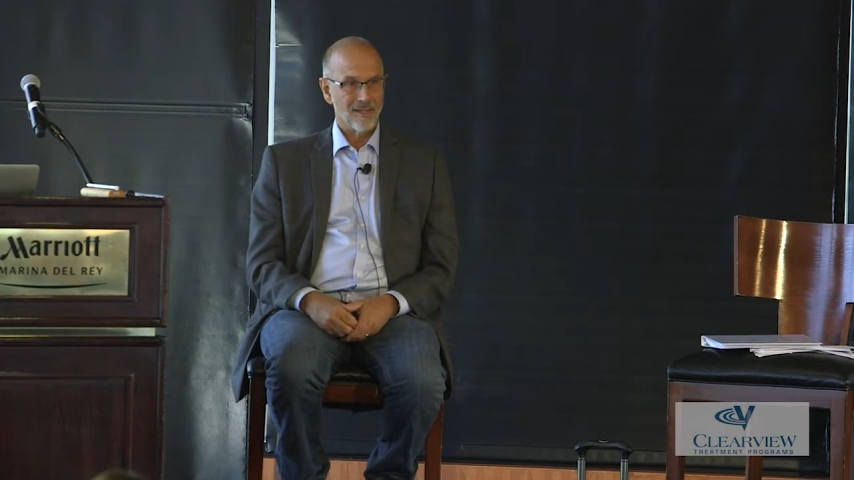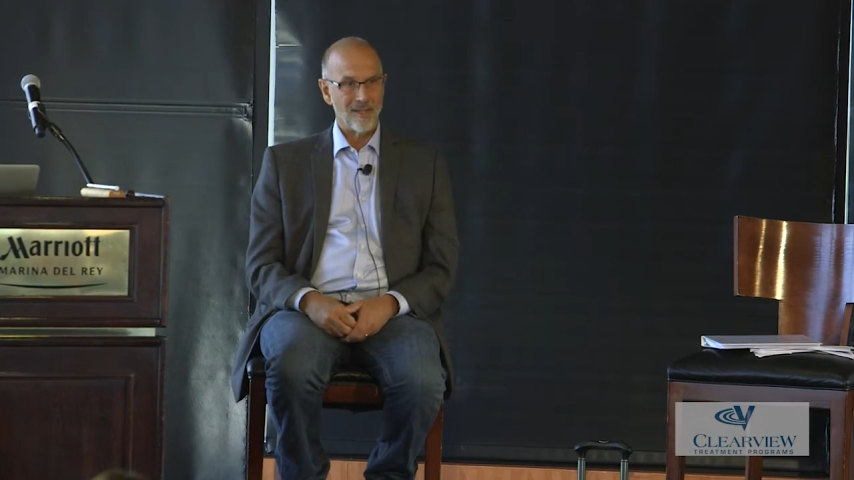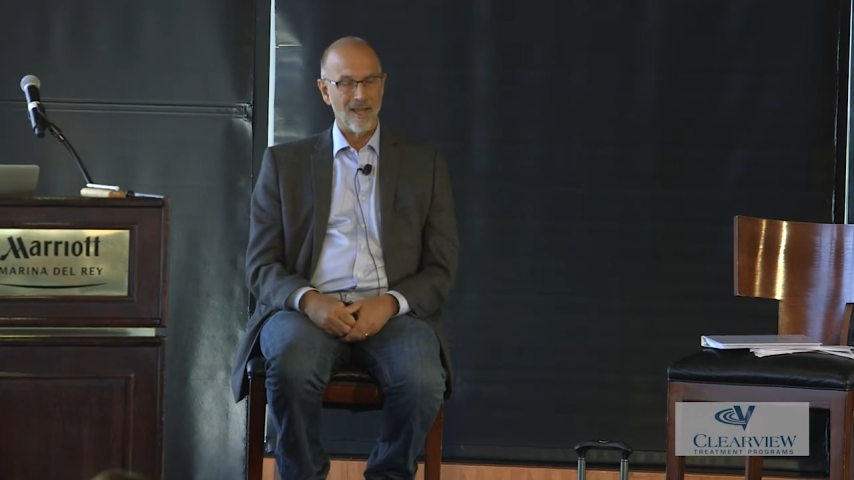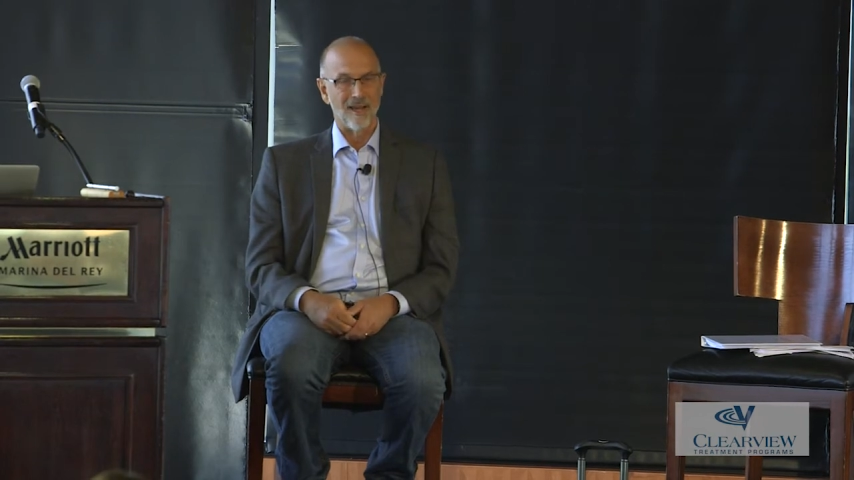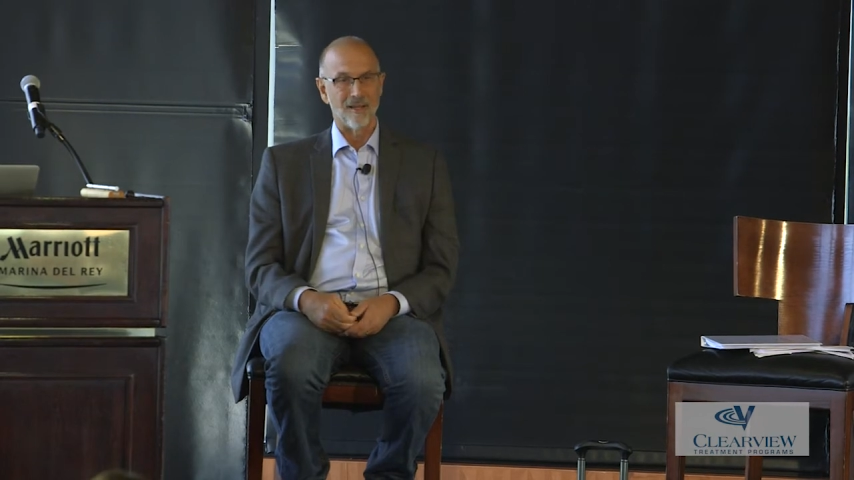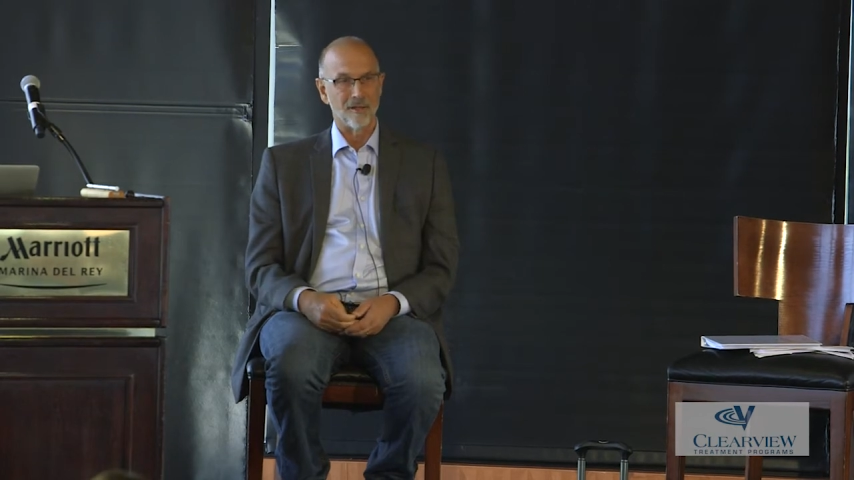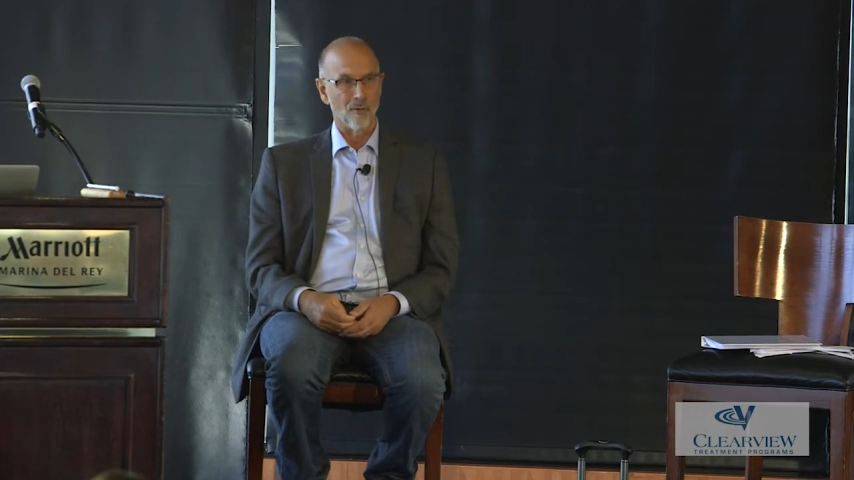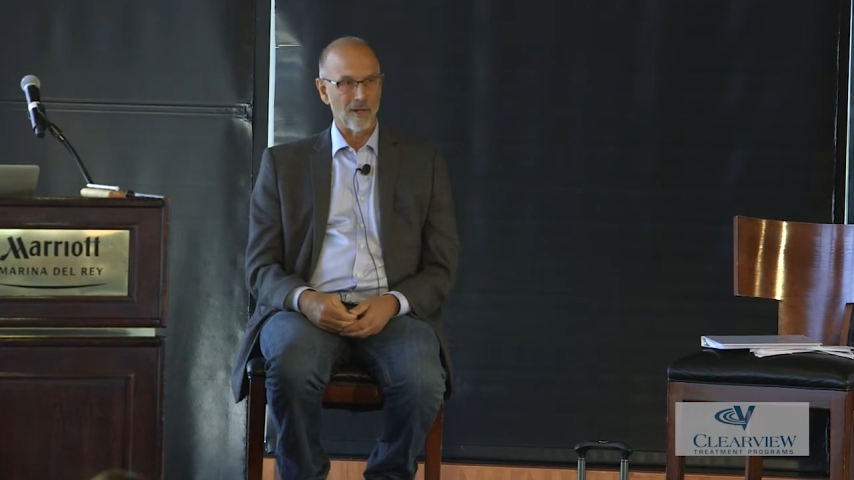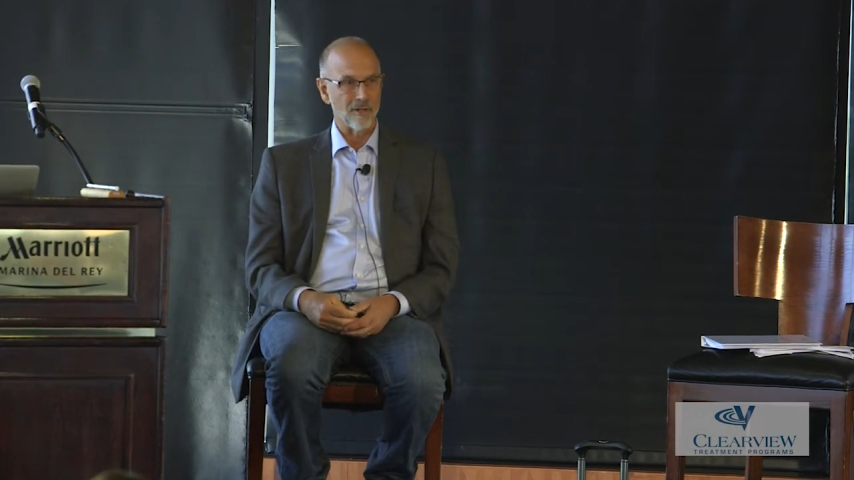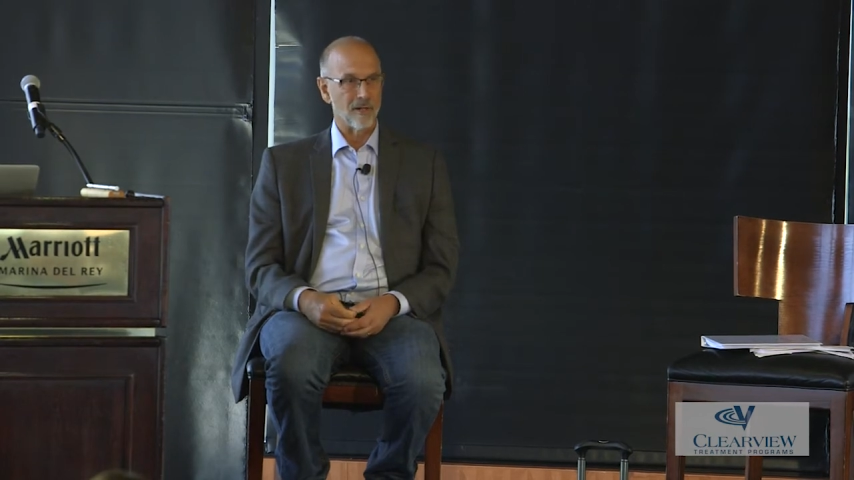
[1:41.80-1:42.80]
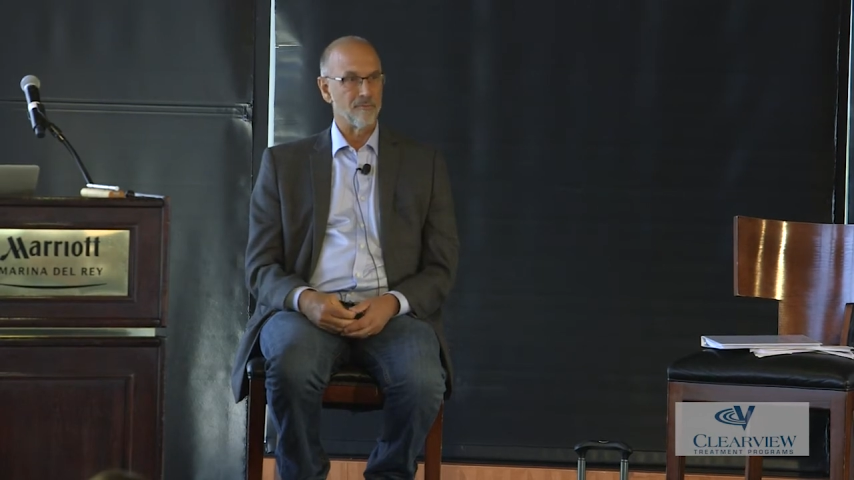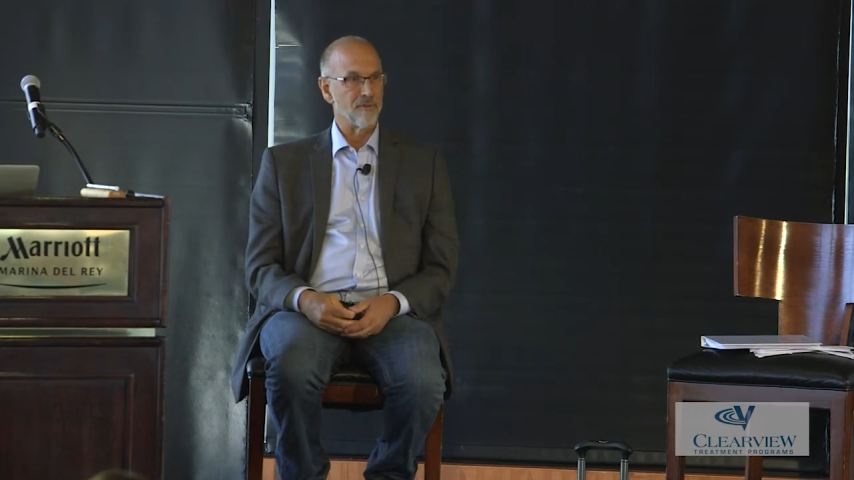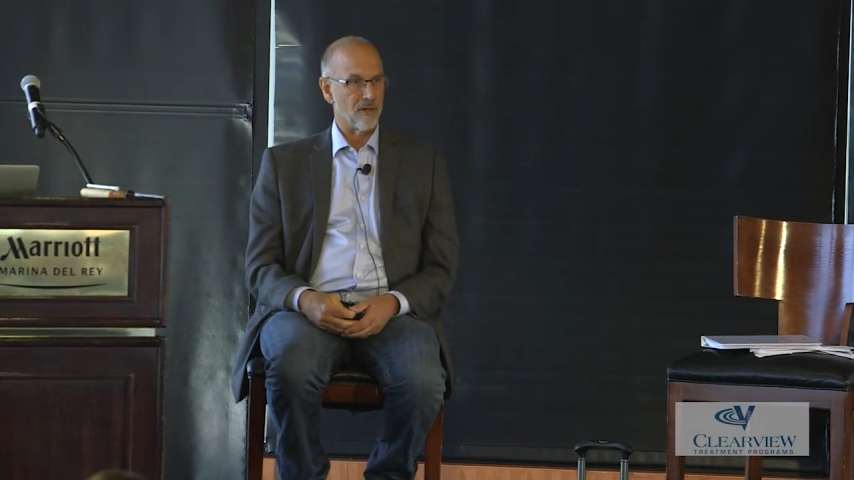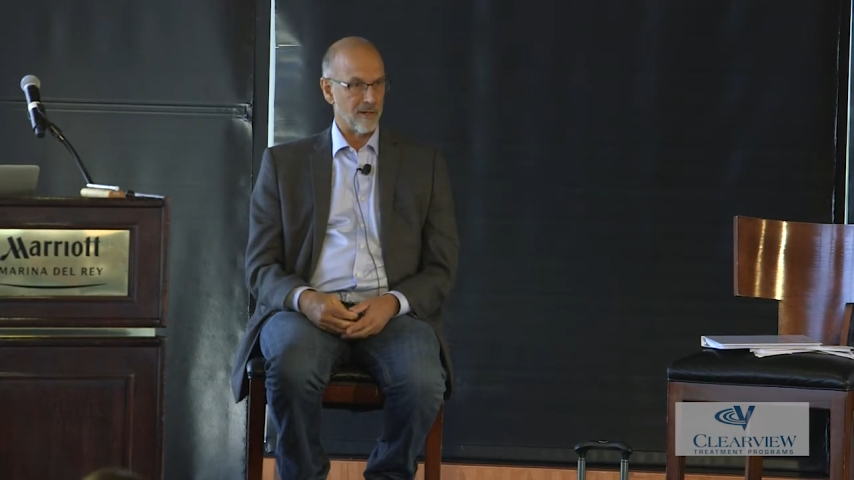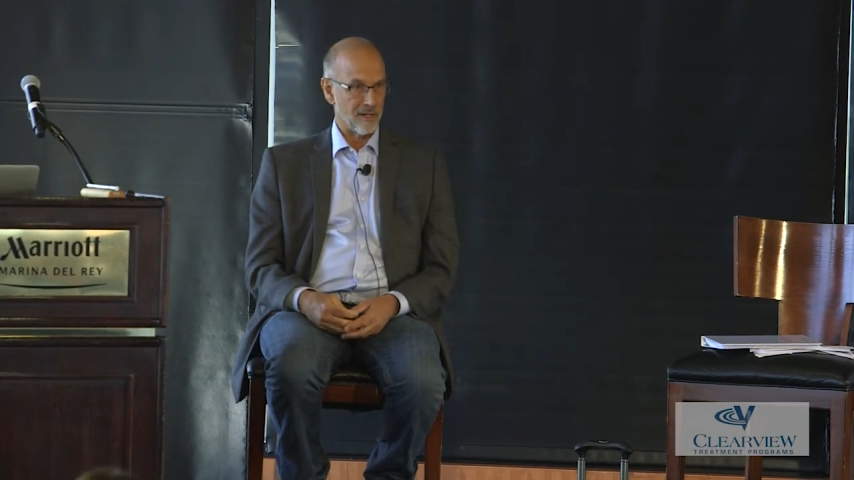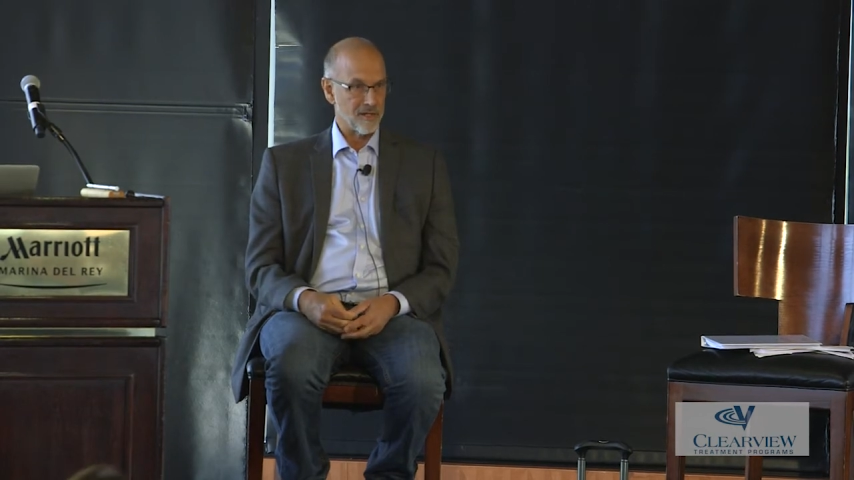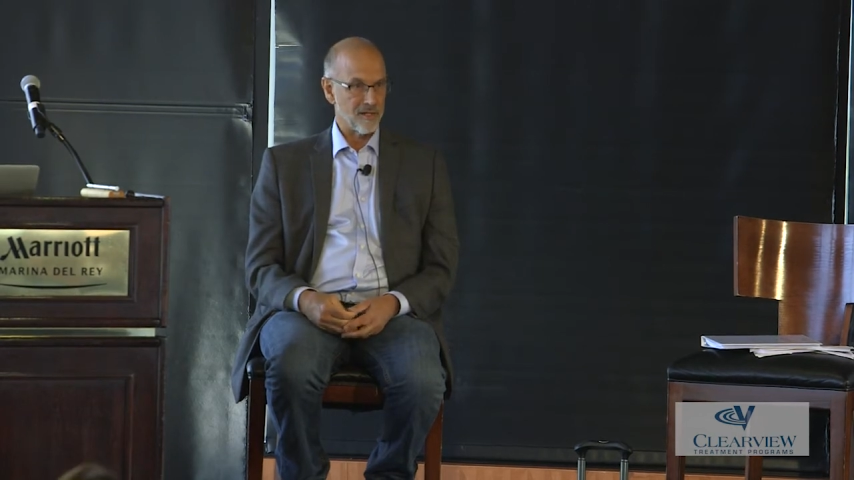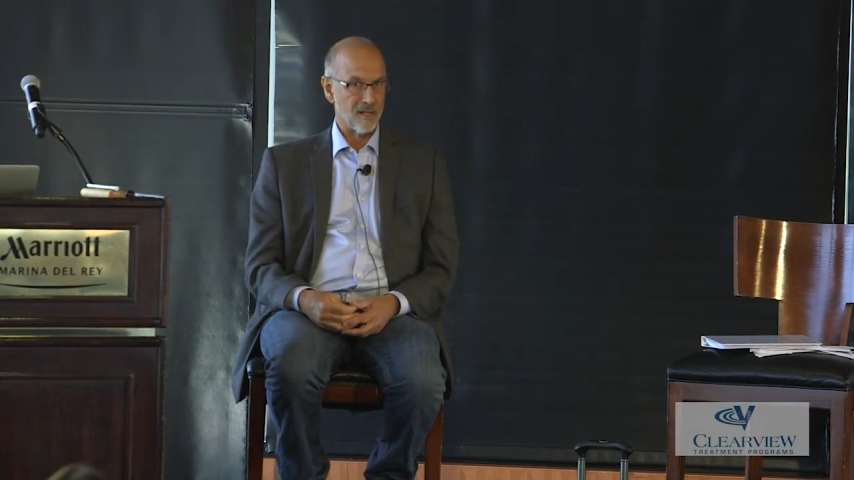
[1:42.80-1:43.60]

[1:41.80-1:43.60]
Yeah, no wonder I'm furious.